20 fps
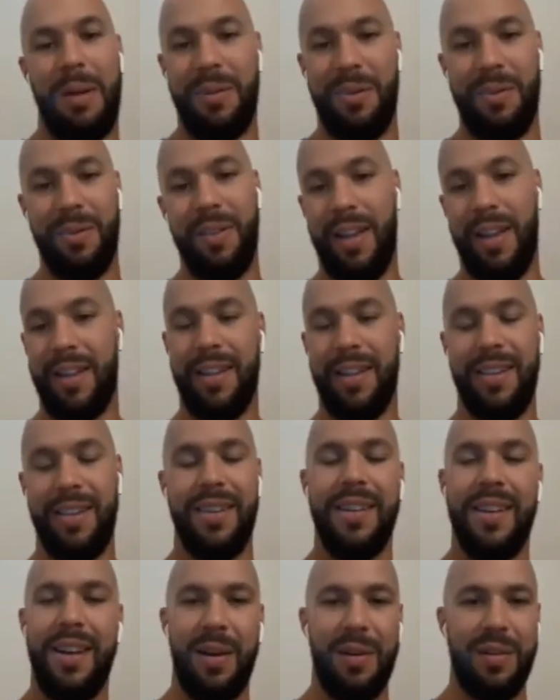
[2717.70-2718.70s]
you like it.
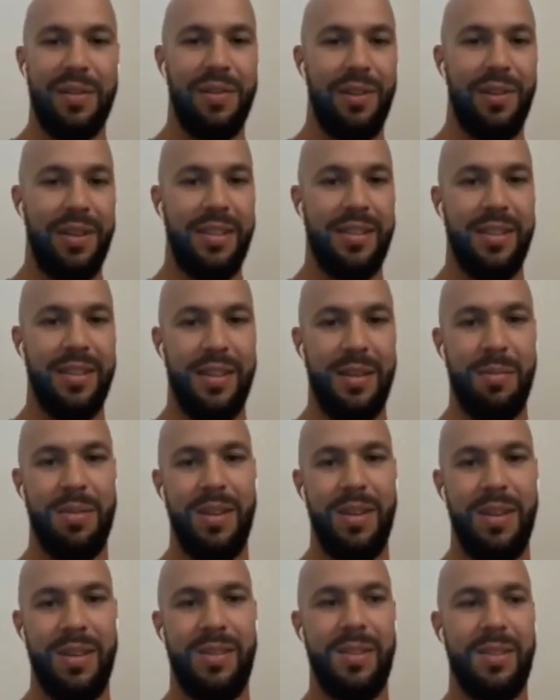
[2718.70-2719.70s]
I was falling asleep.
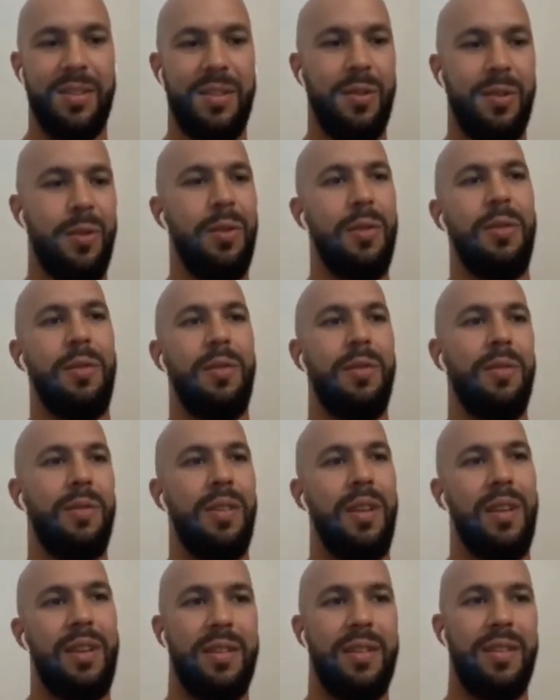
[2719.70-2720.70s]
It's just
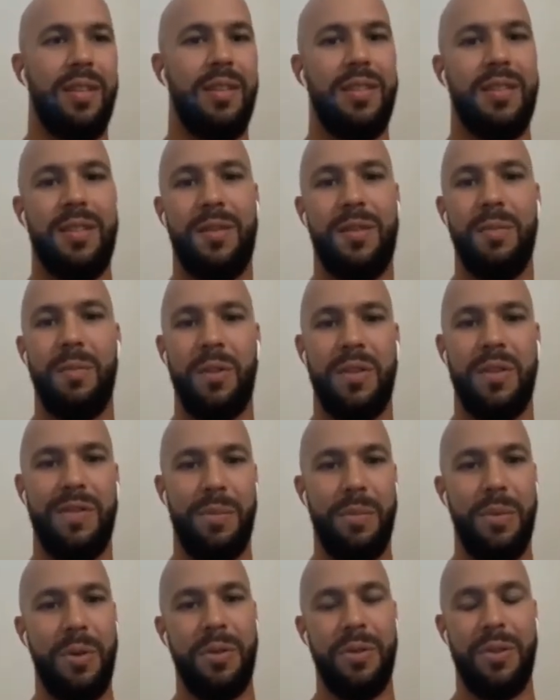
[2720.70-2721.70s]
it's too much of
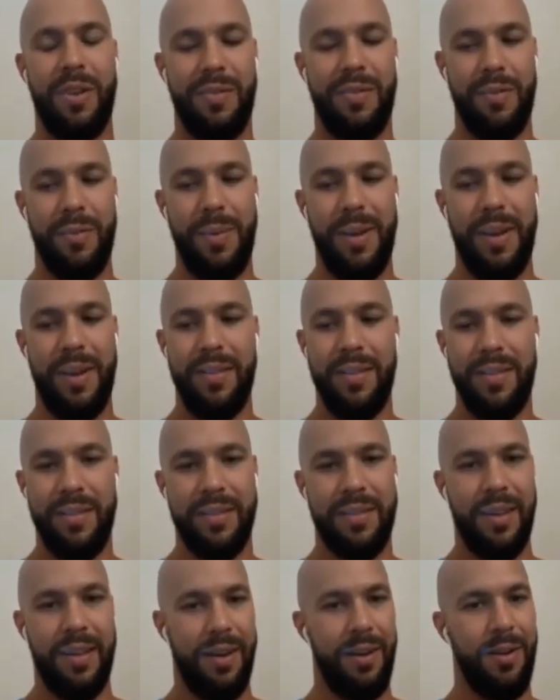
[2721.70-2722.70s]
a musical for me. They're
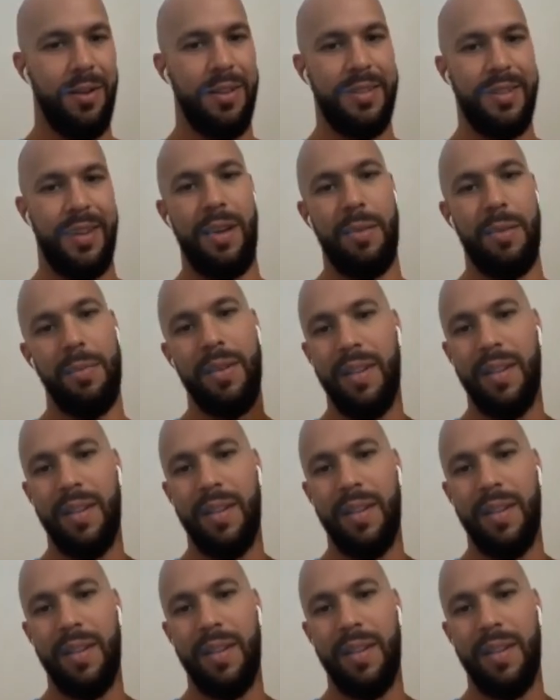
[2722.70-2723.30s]
singing all the time.